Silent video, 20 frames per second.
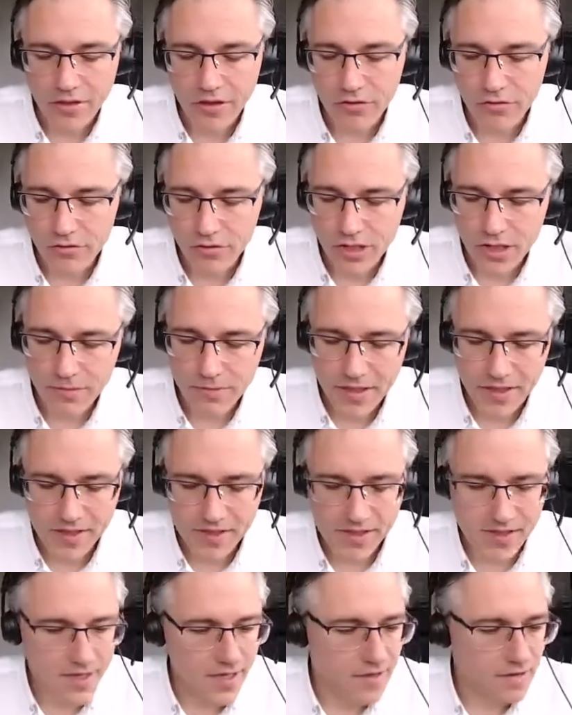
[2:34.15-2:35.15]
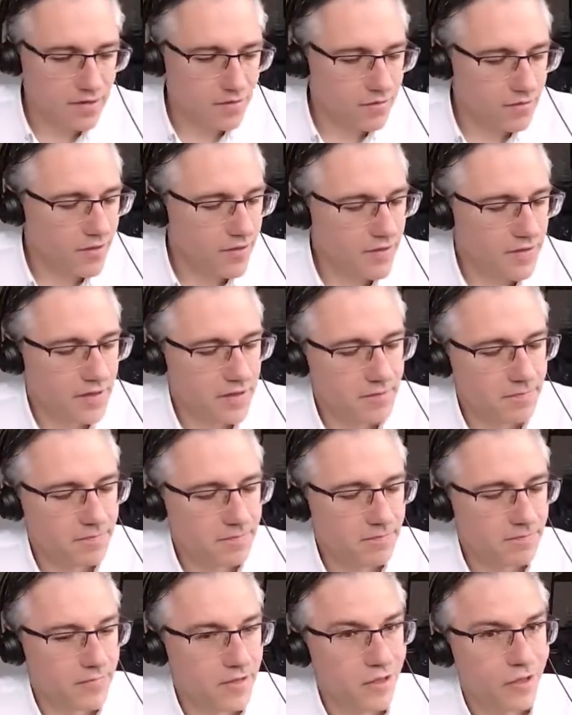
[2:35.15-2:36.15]
or they may sell
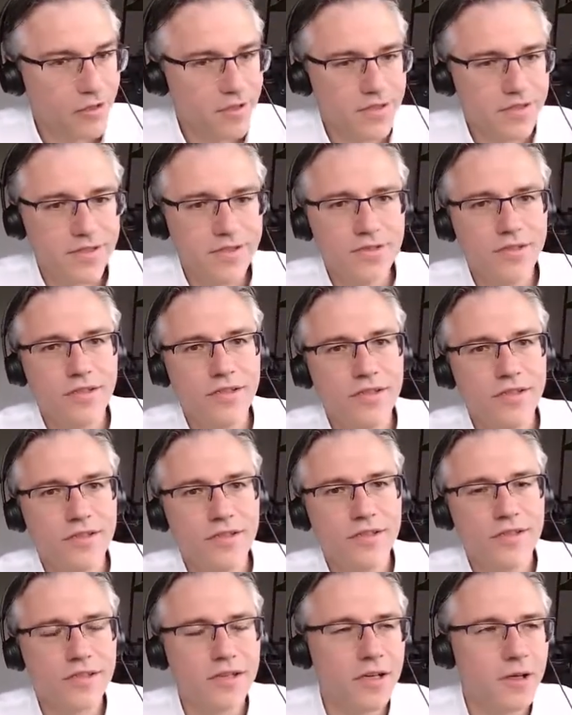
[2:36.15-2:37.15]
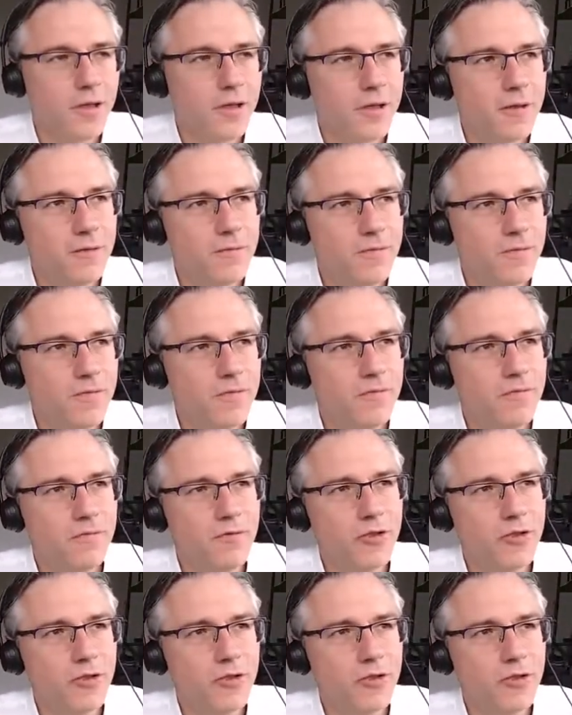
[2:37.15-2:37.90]
licenses to